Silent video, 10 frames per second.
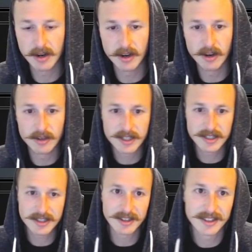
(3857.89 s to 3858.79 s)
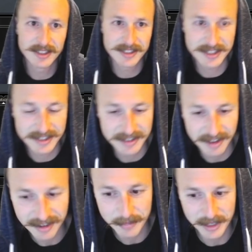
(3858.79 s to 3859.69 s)
Oh, is this the
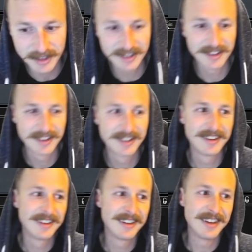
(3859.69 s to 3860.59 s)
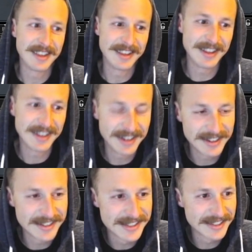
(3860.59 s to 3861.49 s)
dog mirror? I think it
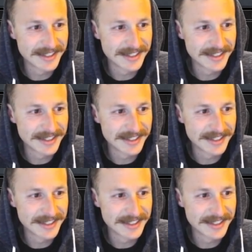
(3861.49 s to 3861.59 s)
is.